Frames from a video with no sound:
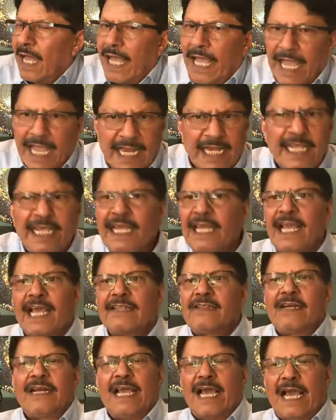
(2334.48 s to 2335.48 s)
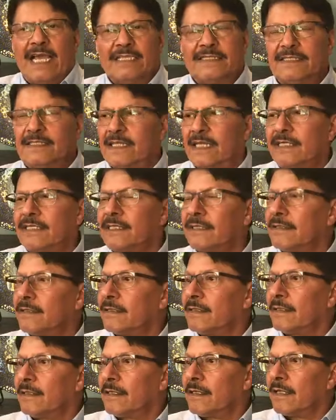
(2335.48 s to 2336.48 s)
Any gathering I sit,
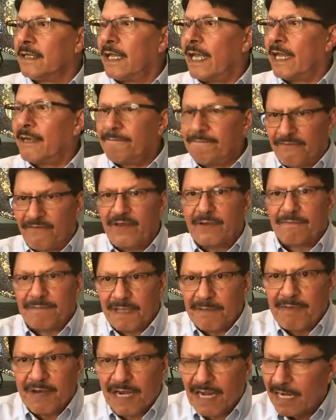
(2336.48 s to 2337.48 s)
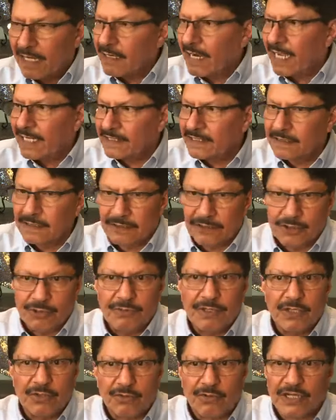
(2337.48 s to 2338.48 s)
and when people are
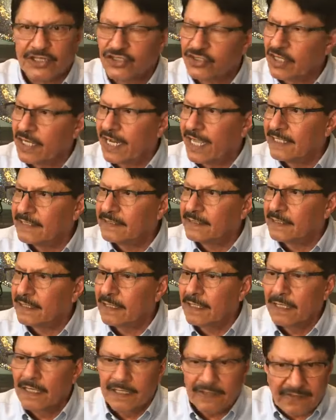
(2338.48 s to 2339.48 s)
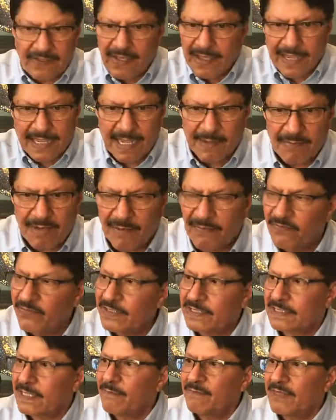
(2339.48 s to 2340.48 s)
doing question answer, they come up
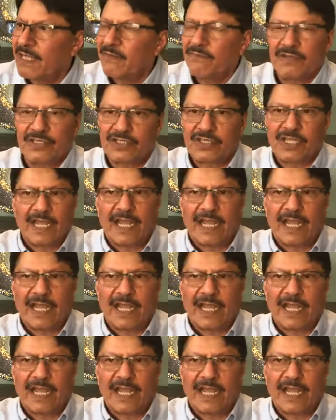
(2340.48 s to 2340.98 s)
with something which they